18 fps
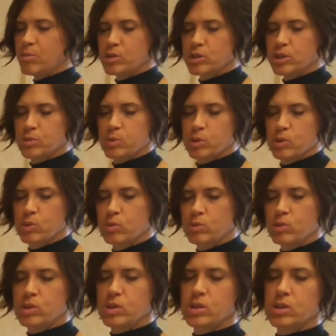
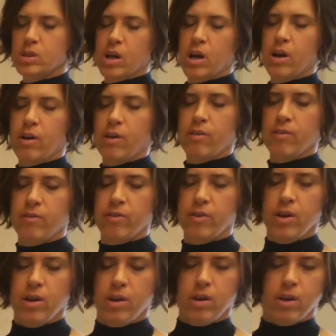tablespoons of
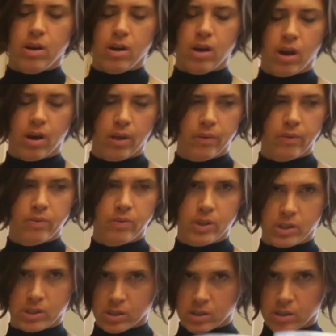
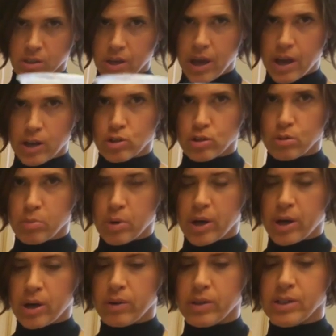this cashew
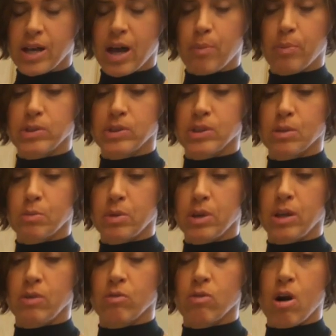butter. This happens to
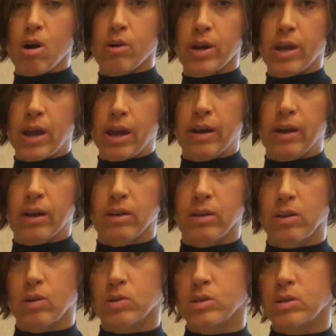be raw
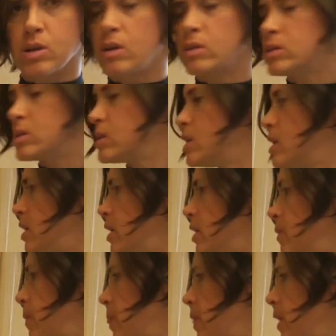organic, no salt,
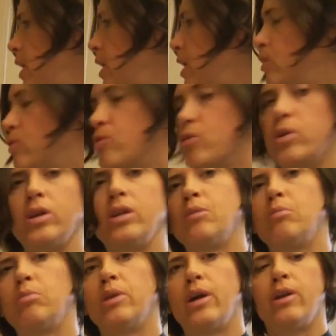and thrown
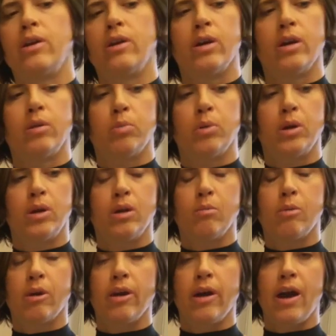it in the blender and put
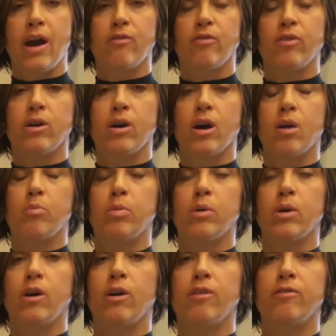in about 1/2
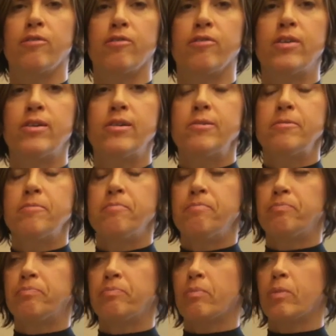cup of
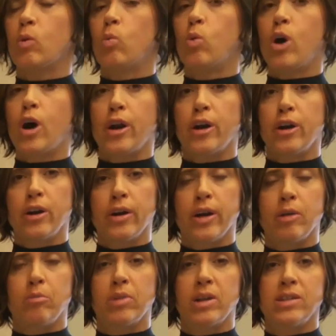
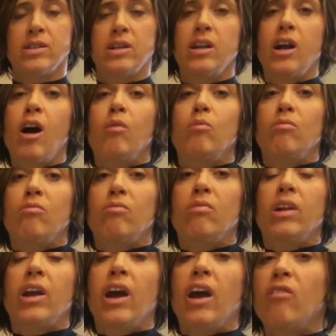water and blended it
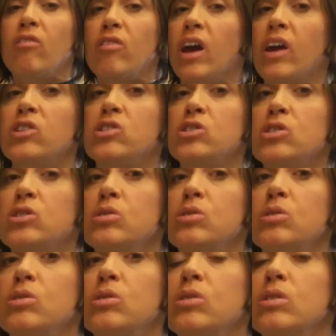up. And I have
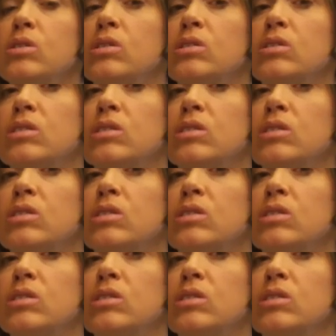cashew